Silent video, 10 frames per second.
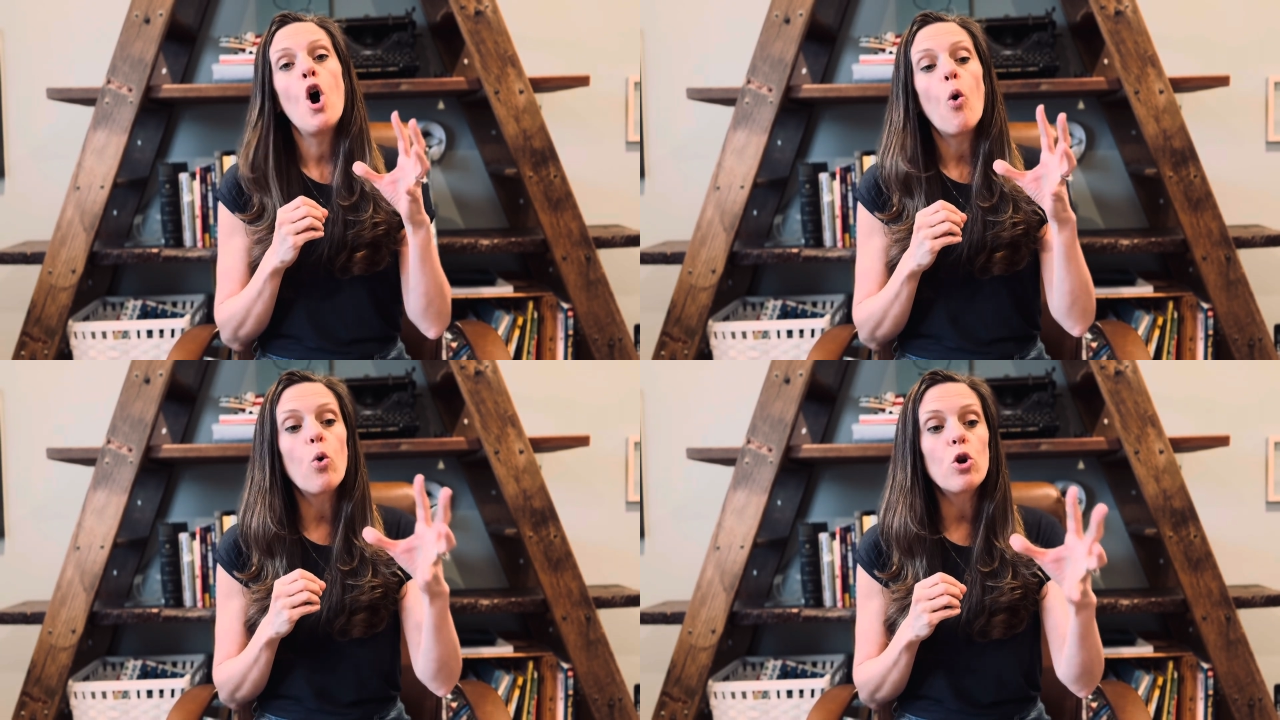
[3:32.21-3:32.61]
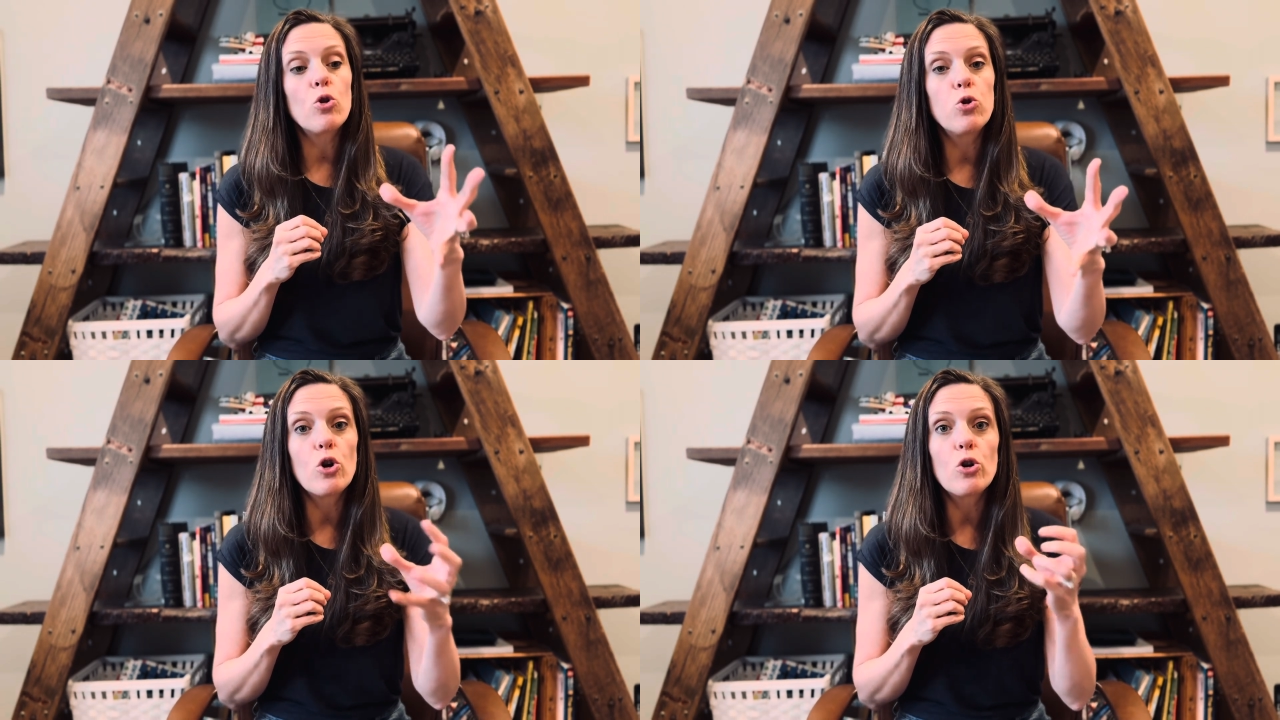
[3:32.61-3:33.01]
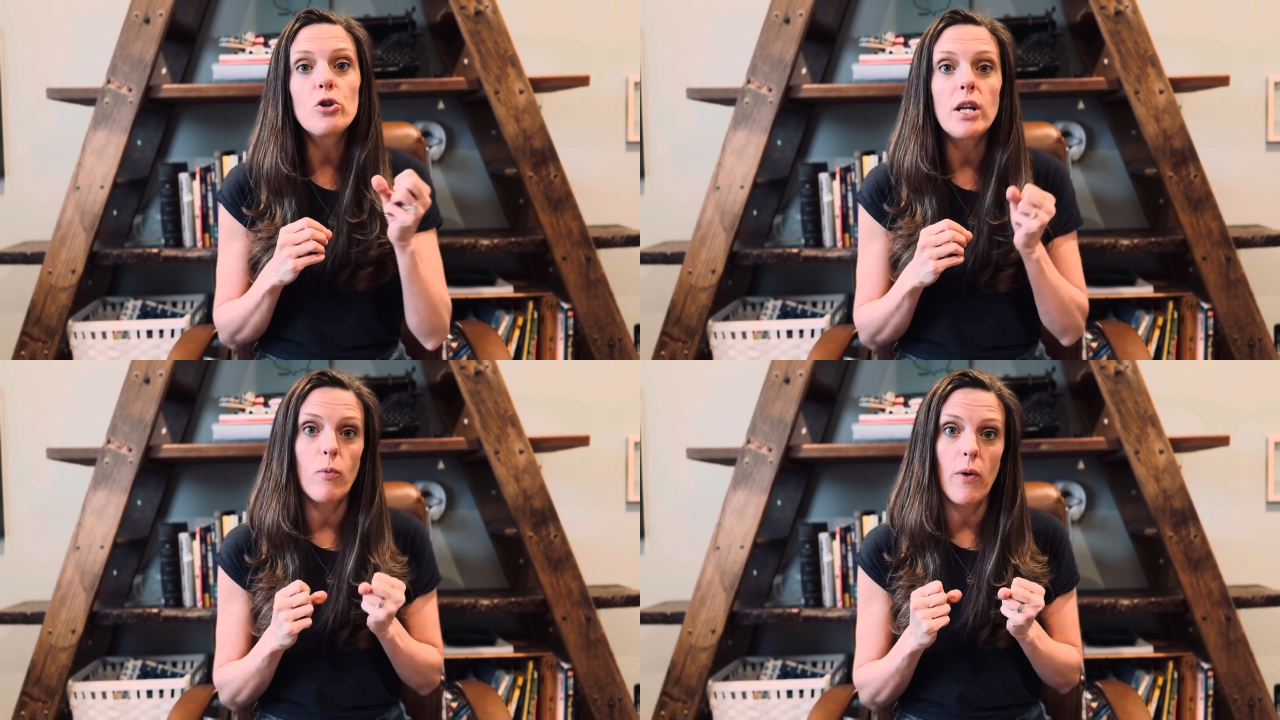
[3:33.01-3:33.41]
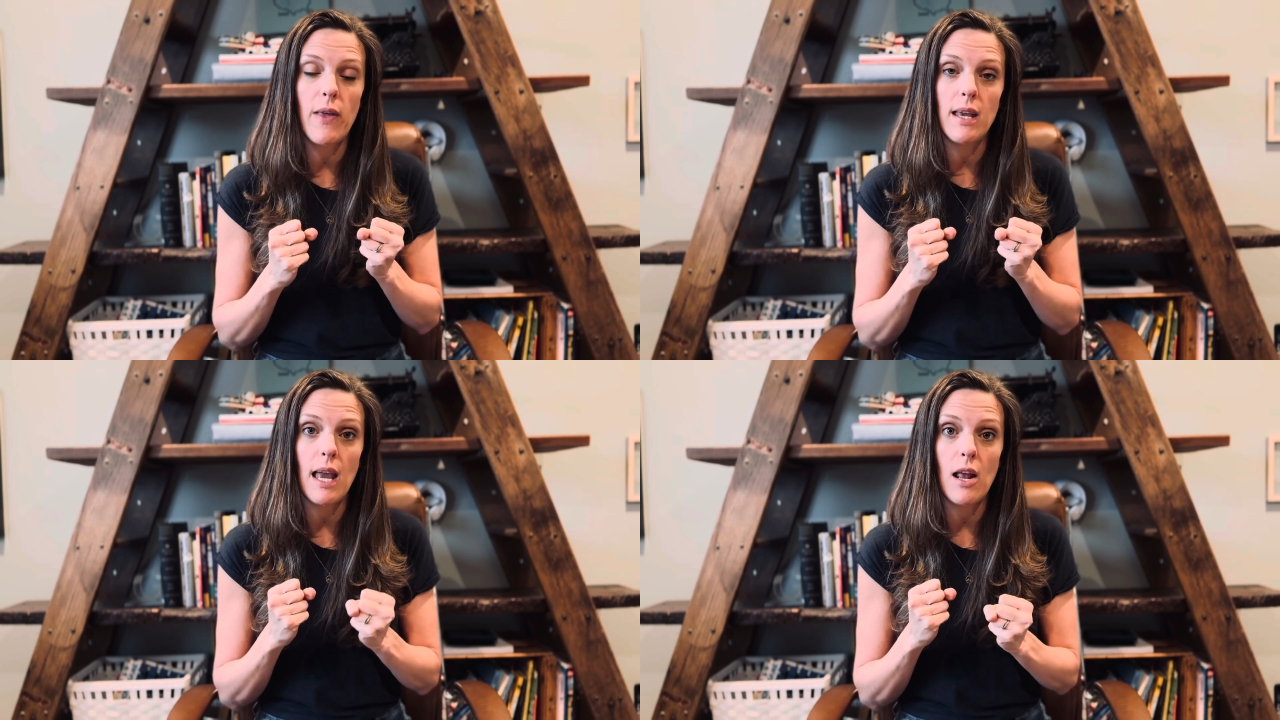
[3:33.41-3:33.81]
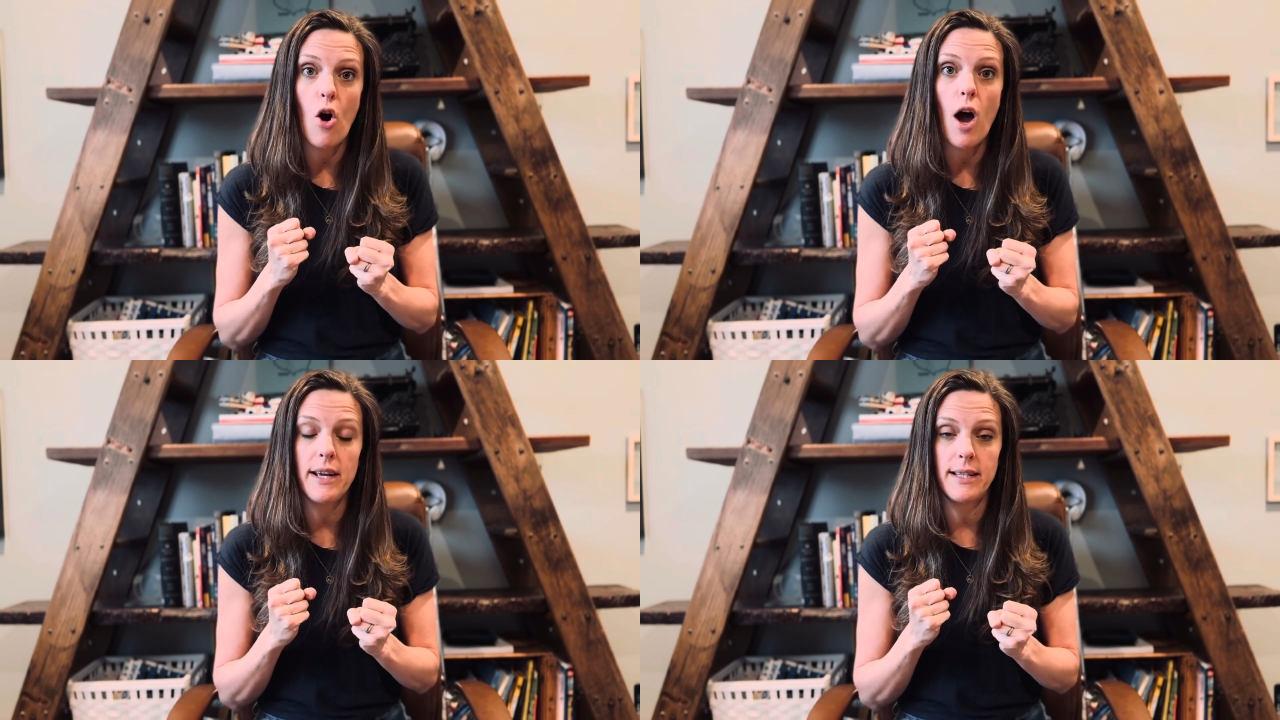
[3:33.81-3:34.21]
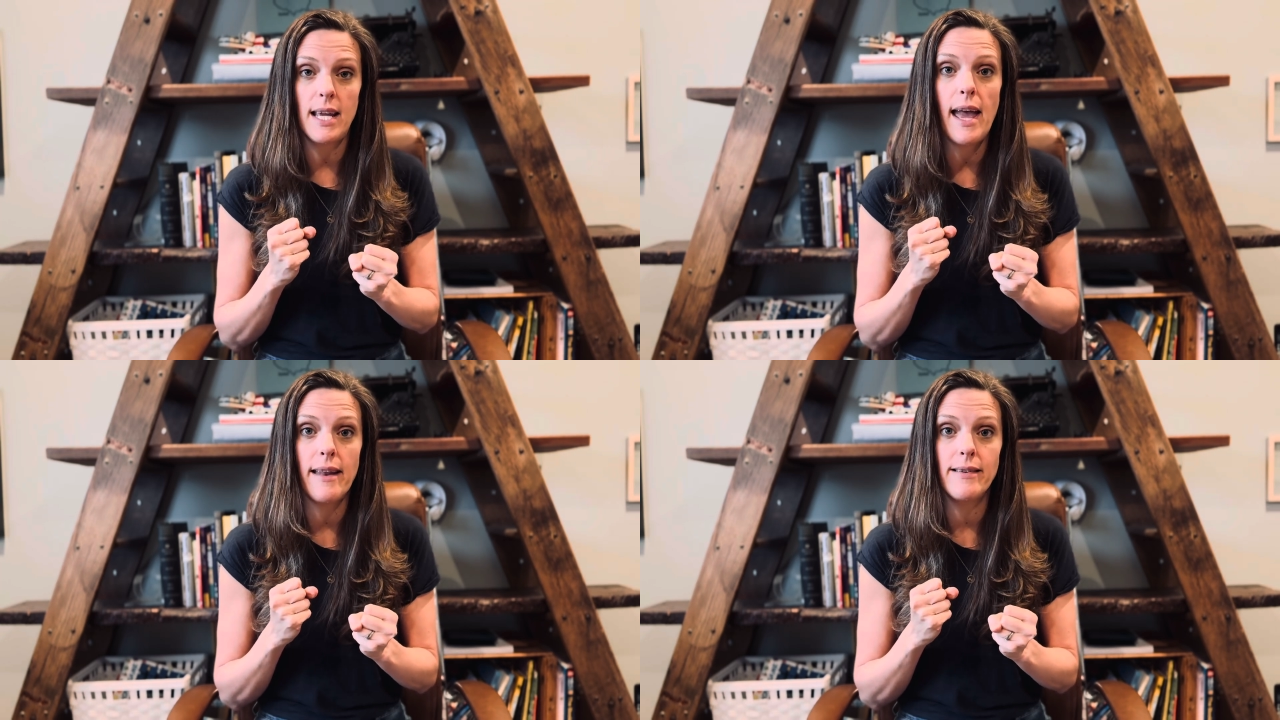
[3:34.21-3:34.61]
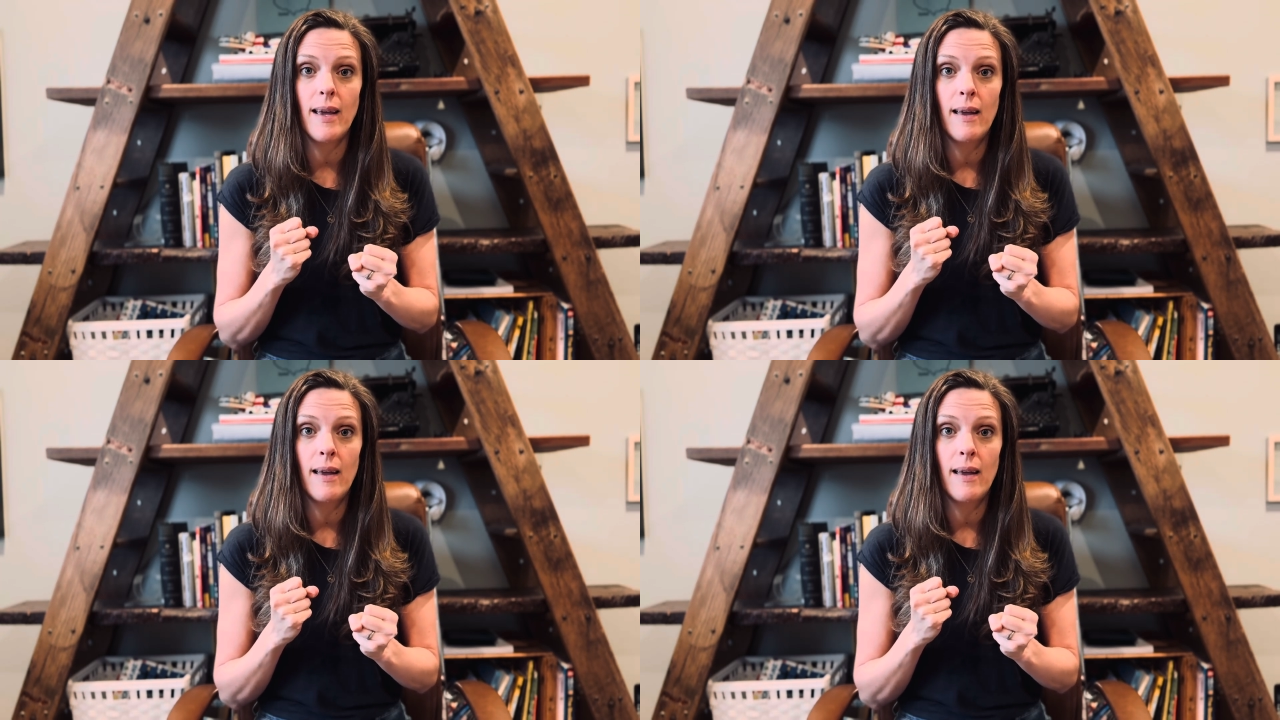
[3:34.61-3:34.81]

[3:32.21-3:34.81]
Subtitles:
or learning when they cannot attend.